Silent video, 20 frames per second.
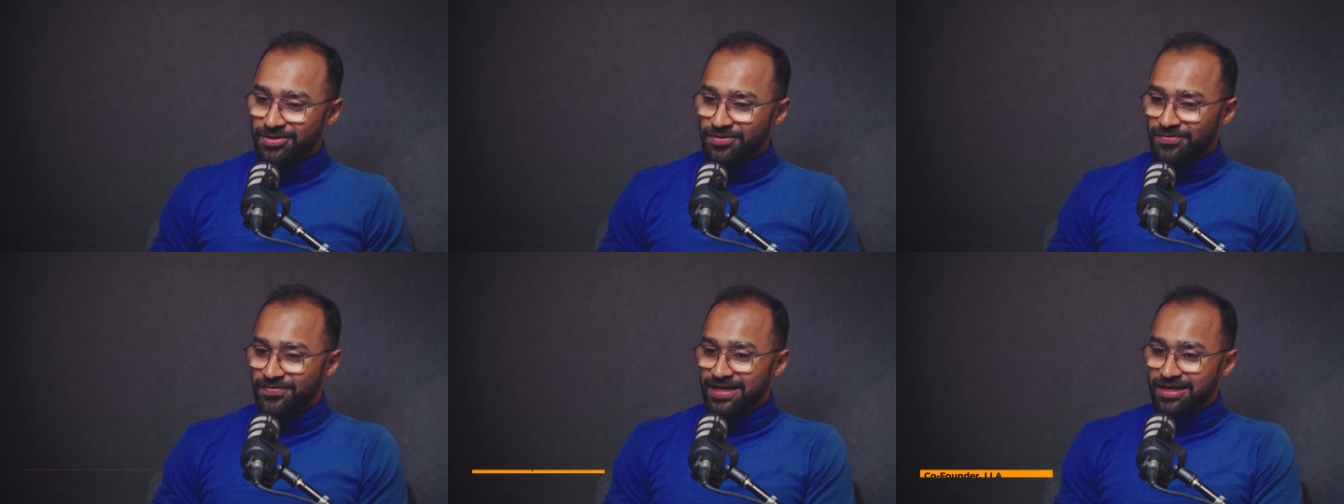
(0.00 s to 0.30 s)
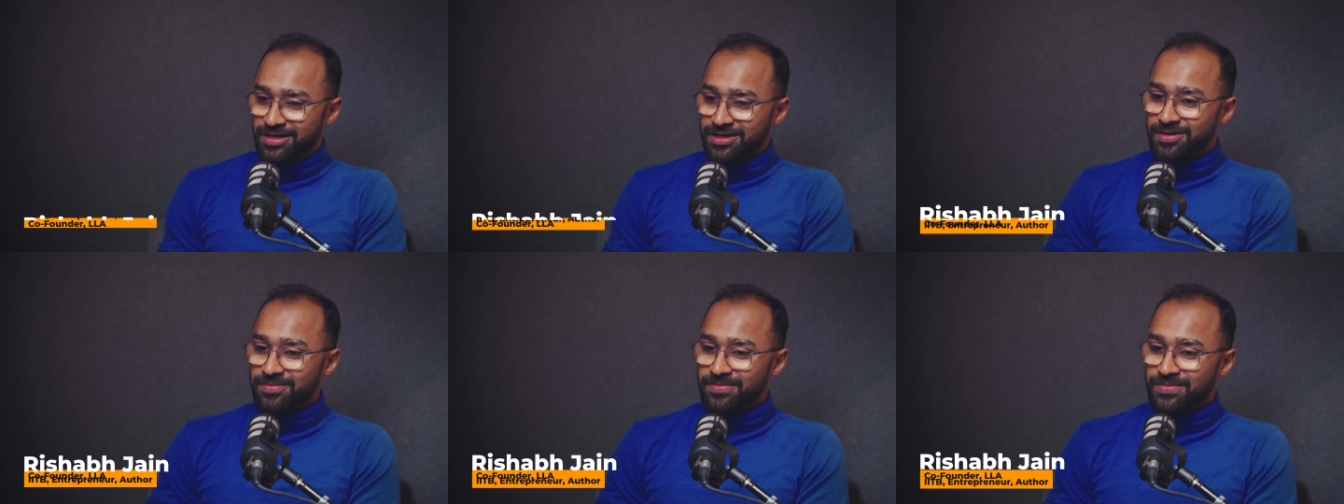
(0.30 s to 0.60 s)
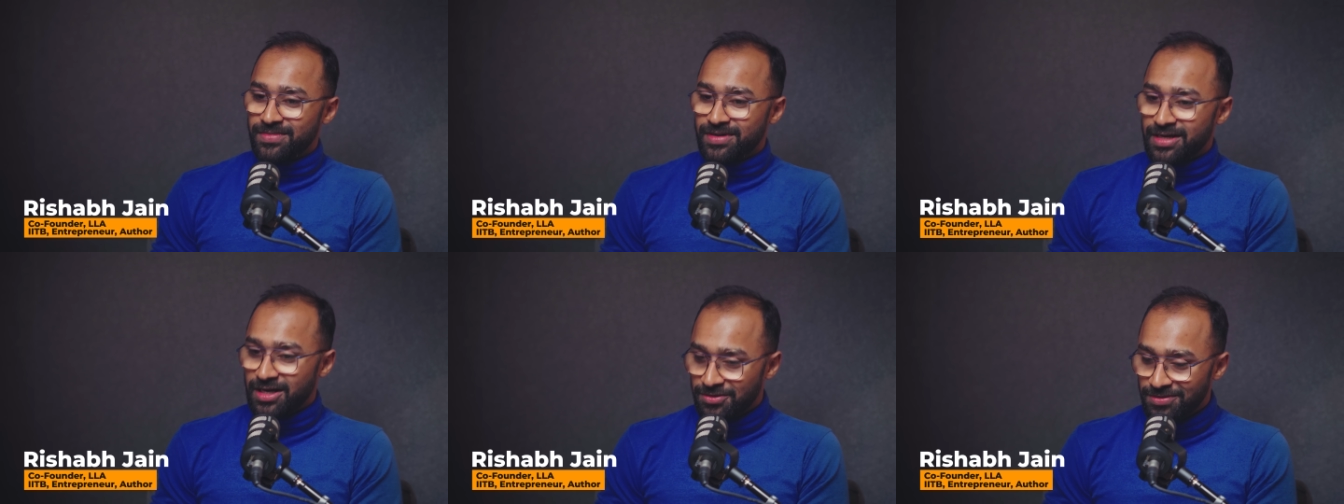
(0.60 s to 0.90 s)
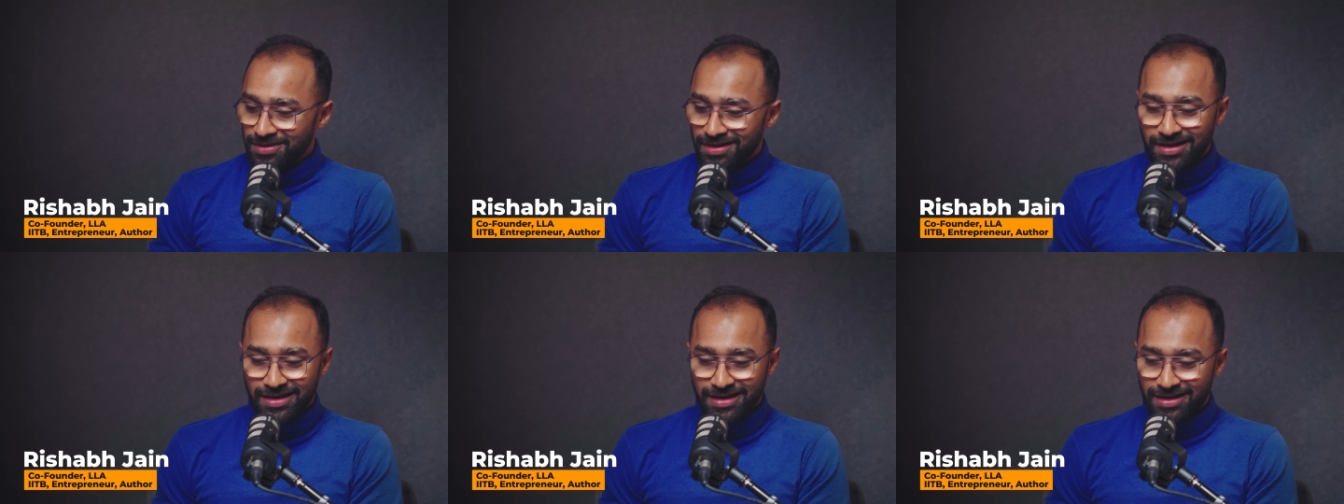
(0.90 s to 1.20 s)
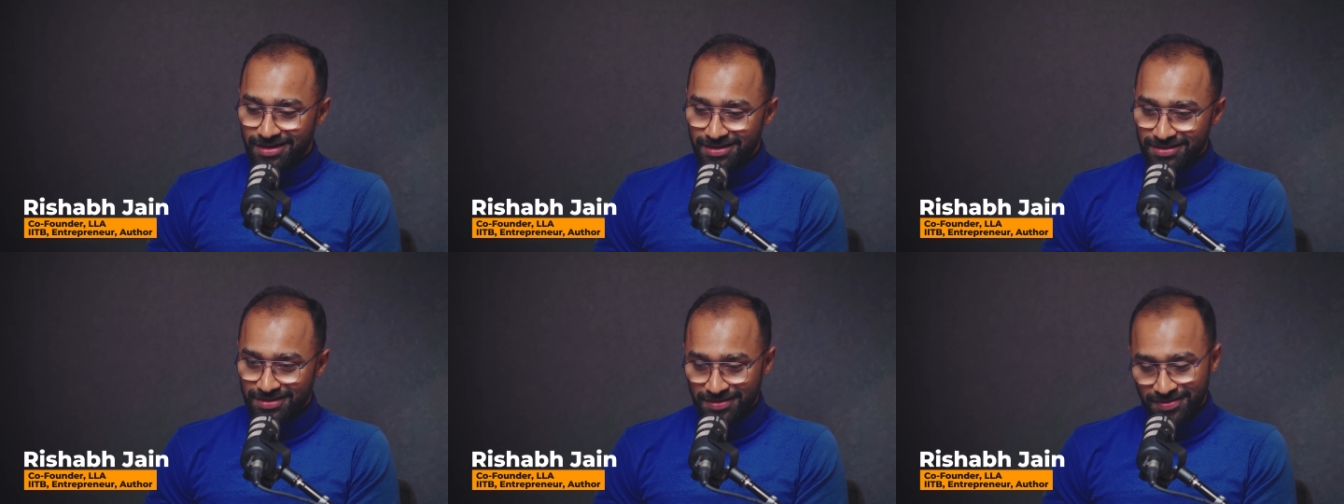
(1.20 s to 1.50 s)
So welcome Rahul,
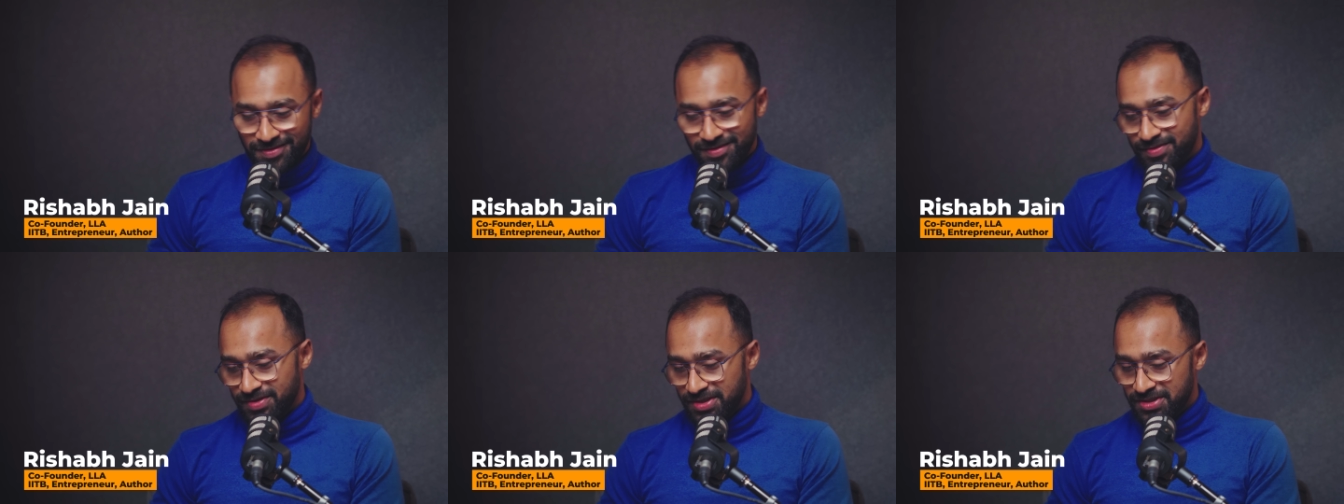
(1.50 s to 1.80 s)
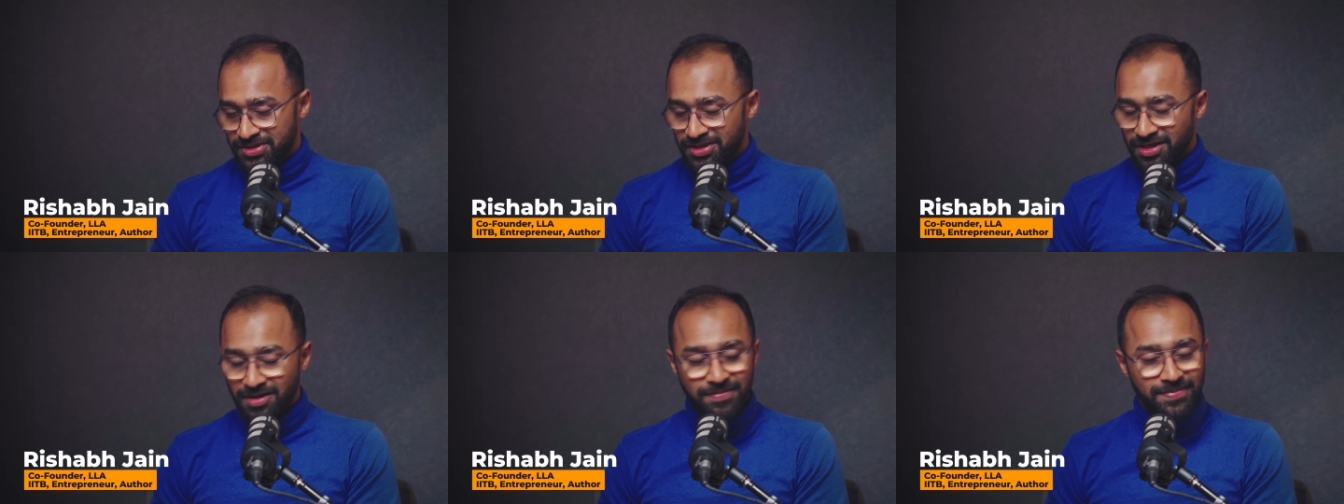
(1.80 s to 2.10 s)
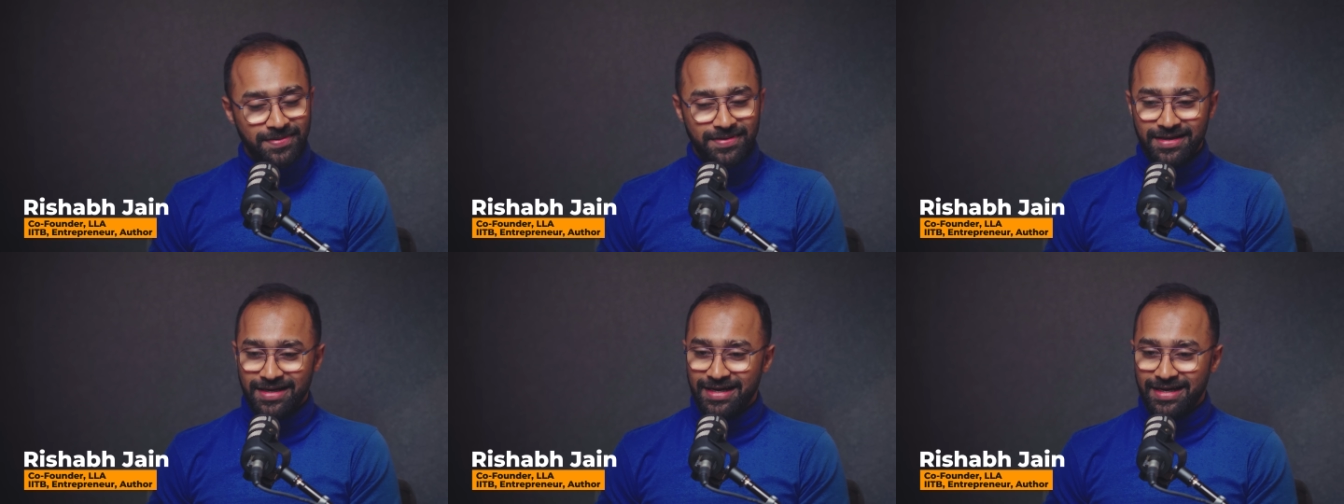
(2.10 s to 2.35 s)
this is Rishabh